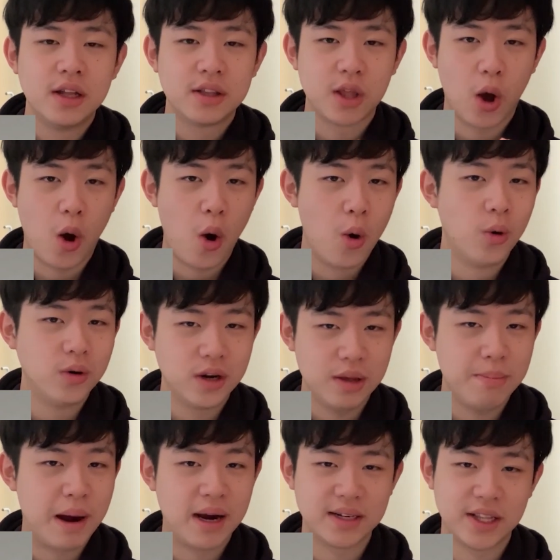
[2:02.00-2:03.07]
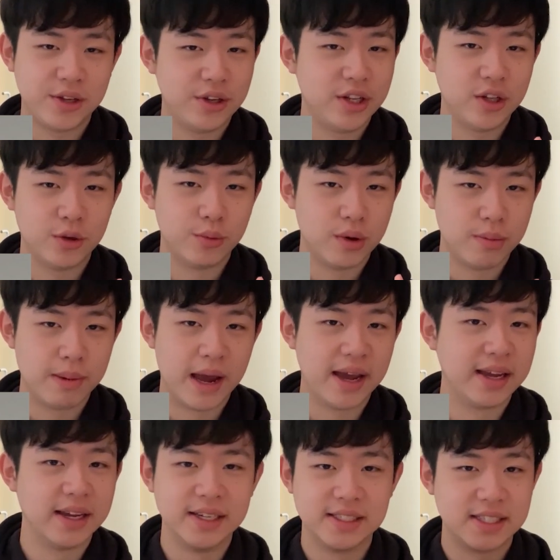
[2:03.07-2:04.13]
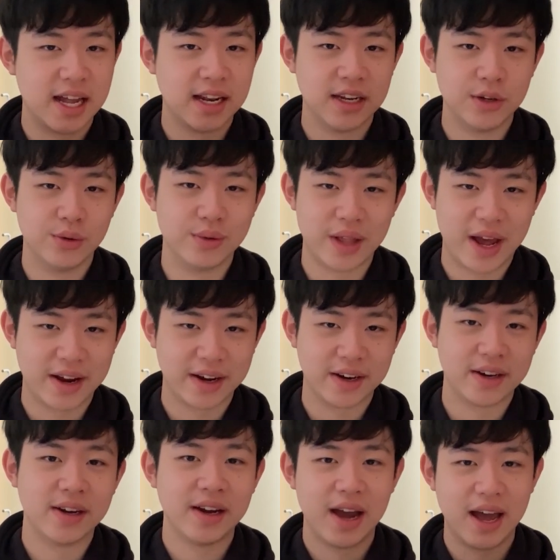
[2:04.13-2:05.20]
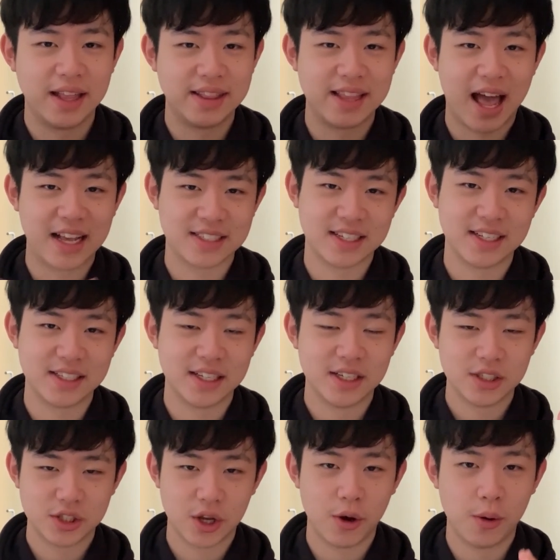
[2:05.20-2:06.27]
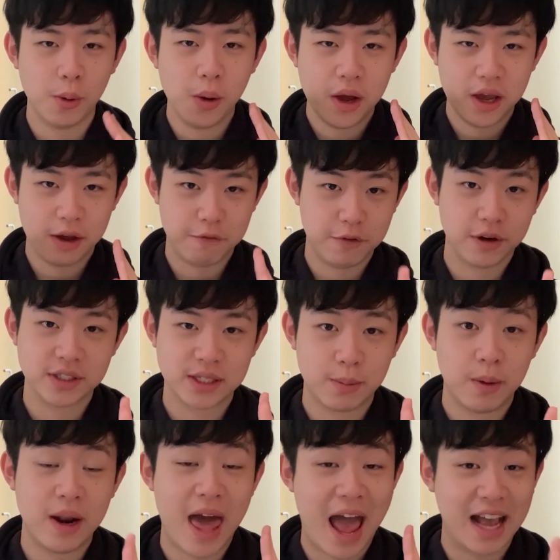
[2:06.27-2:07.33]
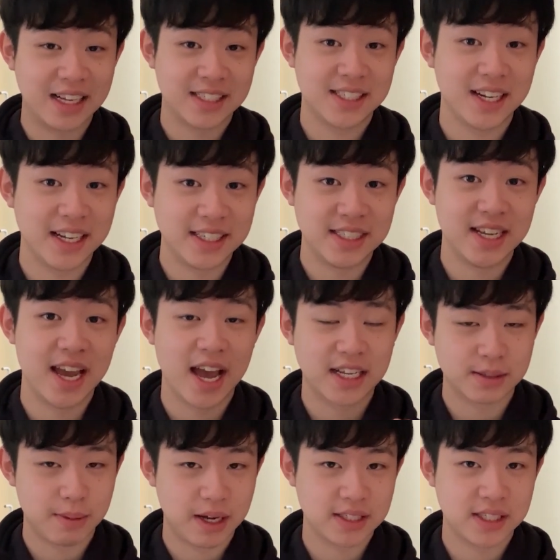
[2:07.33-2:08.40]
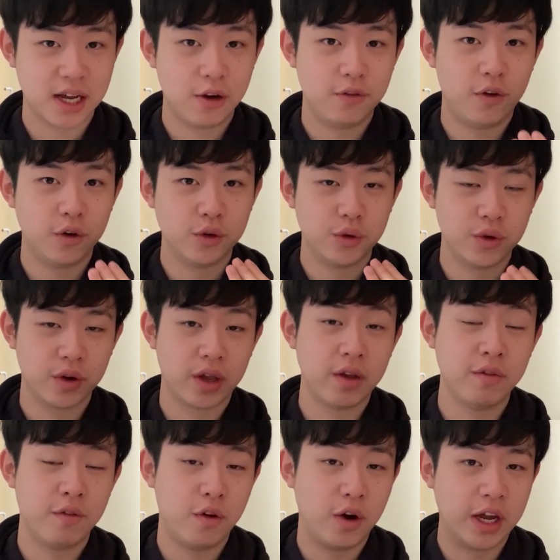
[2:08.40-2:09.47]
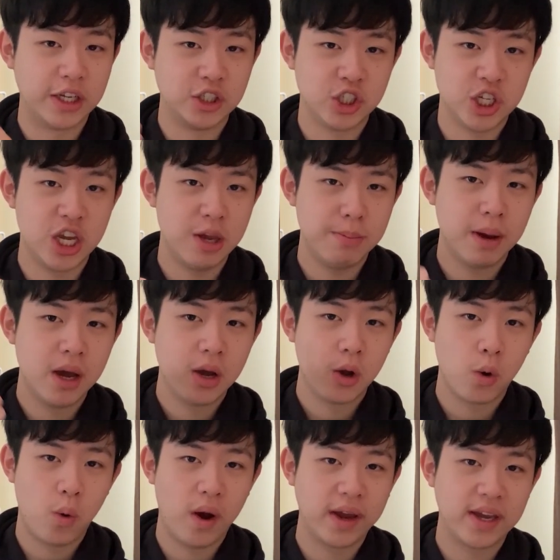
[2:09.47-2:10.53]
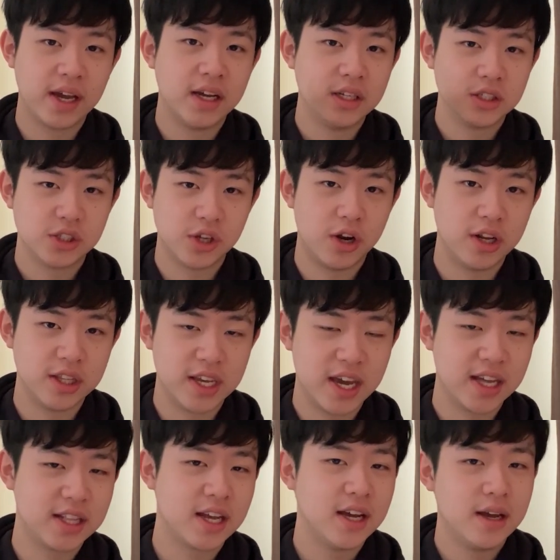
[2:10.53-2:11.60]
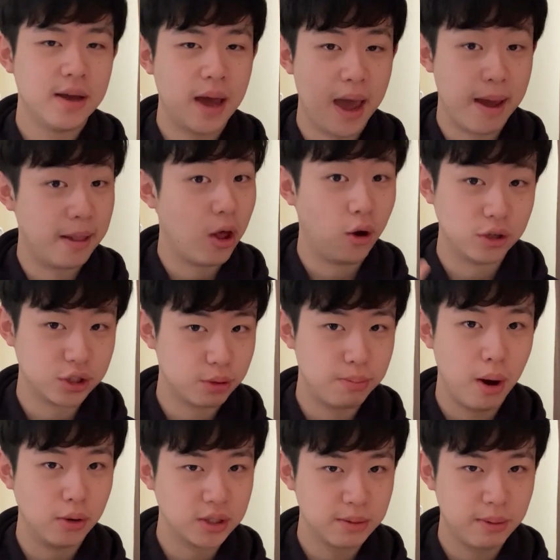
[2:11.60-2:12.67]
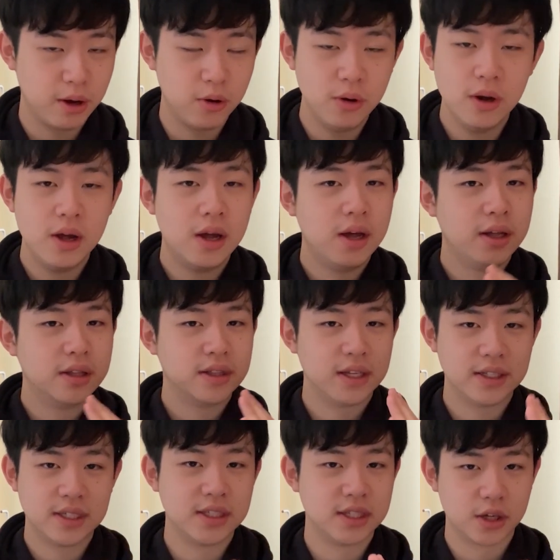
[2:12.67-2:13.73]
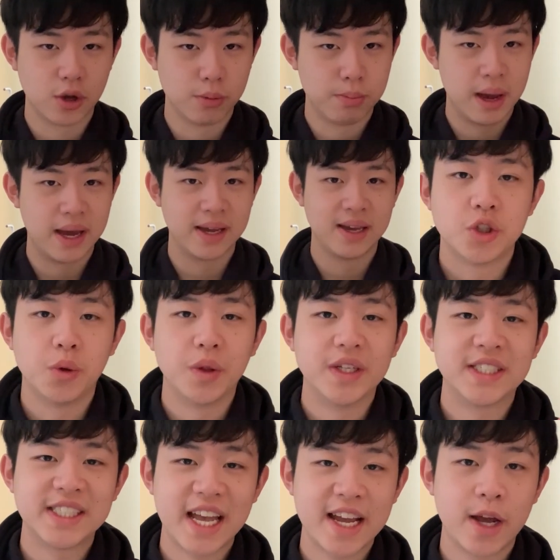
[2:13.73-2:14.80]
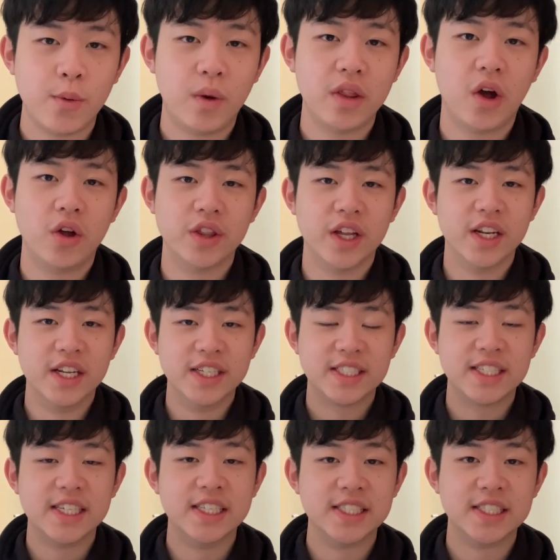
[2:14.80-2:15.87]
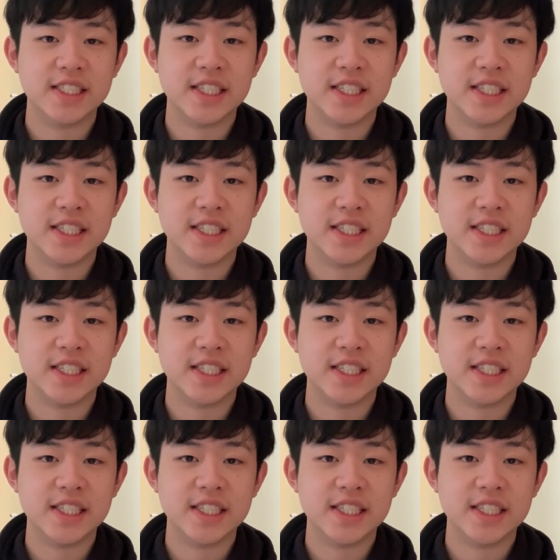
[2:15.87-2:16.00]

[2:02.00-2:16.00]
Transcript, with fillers: The only part that you need to repaint is that little dagger, and that's it. So if you're someone as lazy as myself, or you're looking for a cheap, quick, solid kit, and also posable, this is a good pick. So the second one on the list is